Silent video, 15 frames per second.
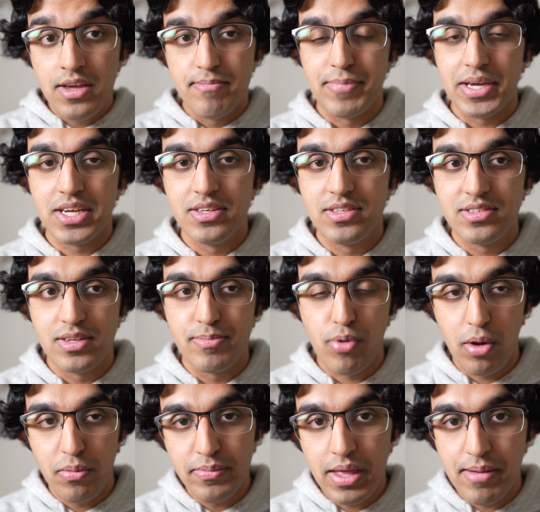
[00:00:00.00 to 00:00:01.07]
Because the
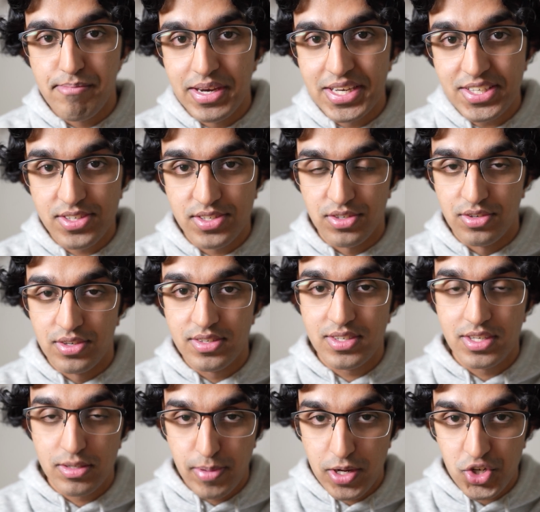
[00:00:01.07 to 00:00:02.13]
problem that many
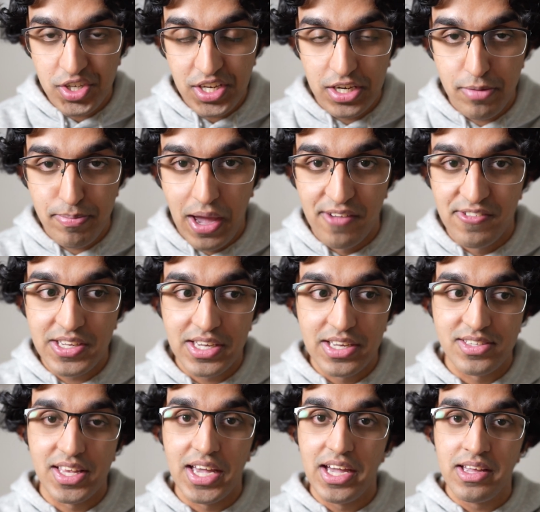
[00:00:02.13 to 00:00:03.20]
students especially end up having
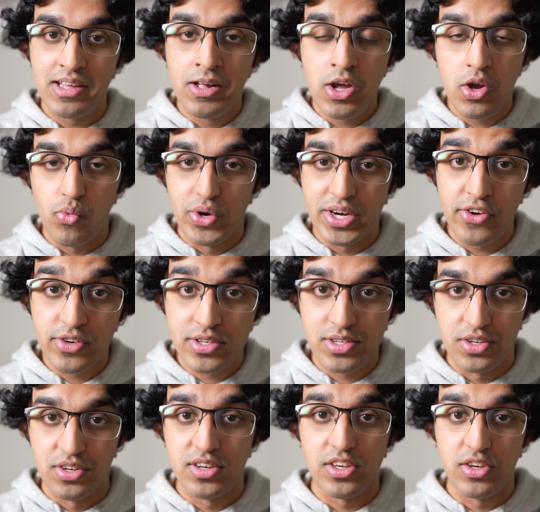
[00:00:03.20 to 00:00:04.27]
is that when you're a
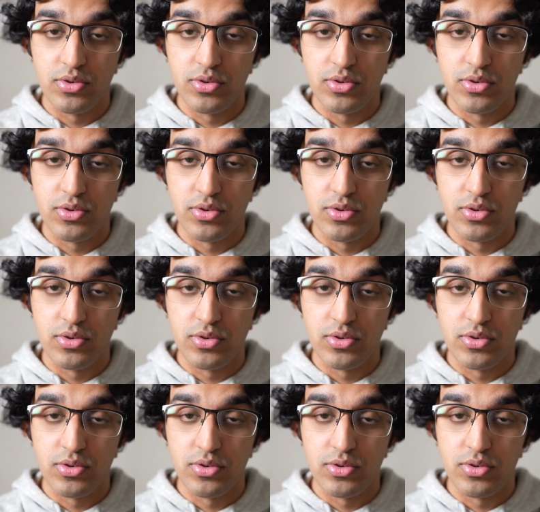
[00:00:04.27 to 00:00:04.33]
student,